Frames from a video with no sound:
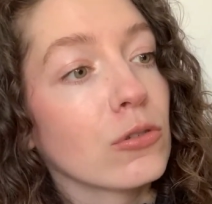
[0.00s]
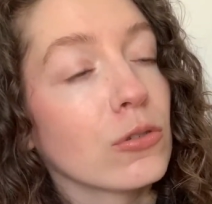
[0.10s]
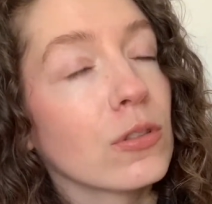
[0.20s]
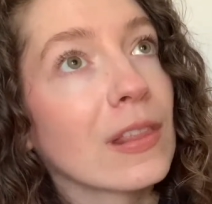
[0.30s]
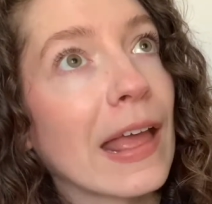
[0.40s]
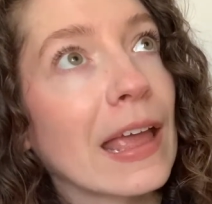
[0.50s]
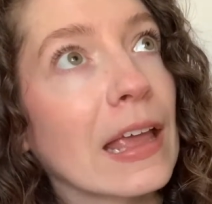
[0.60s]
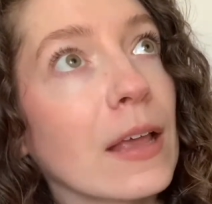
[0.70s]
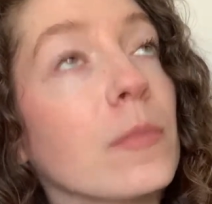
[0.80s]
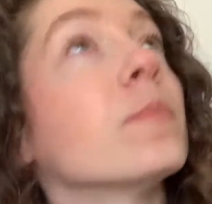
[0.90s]

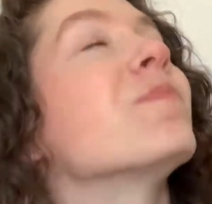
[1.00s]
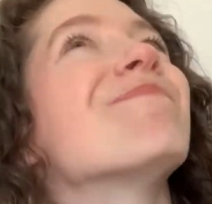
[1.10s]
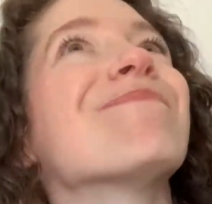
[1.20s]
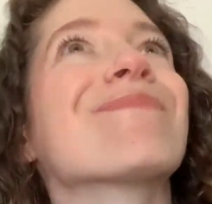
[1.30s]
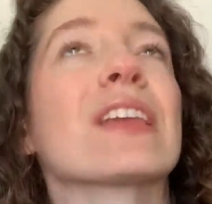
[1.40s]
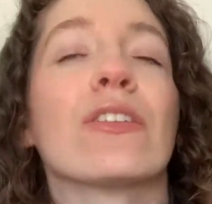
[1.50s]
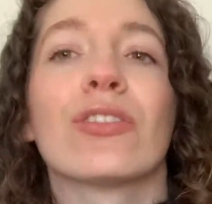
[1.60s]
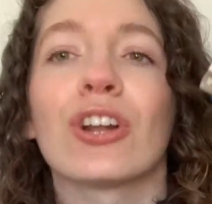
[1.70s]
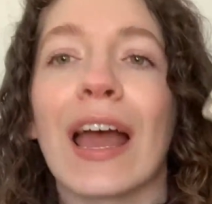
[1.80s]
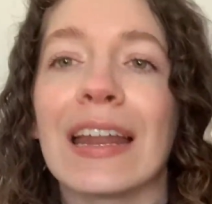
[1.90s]
They're
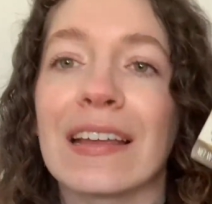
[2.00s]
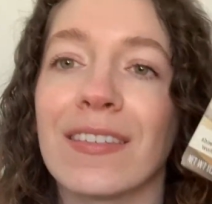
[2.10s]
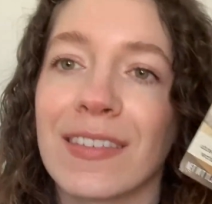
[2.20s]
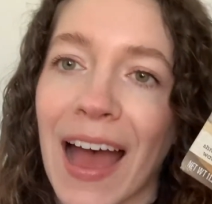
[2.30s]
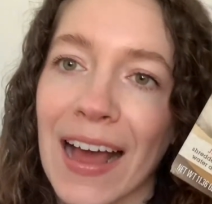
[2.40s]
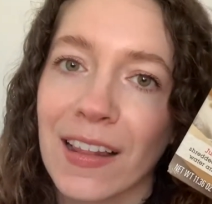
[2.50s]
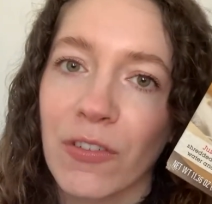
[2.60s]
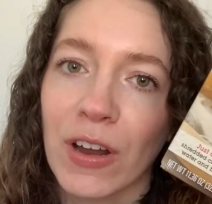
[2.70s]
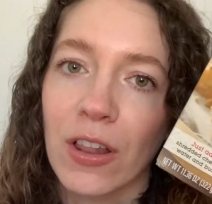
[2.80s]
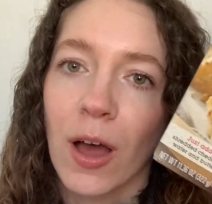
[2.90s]
not exactly
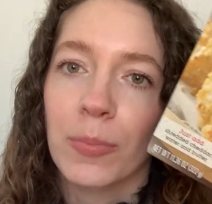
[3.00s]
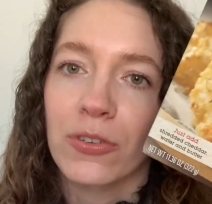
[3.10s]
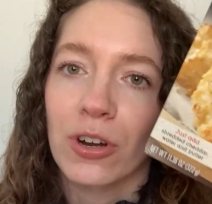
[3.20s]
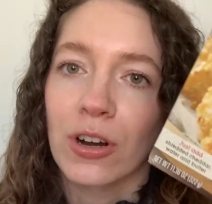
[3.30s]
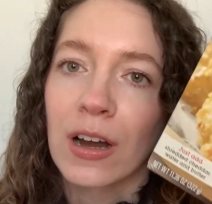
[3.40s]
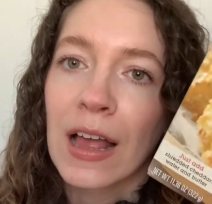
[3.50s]
Red Lobster.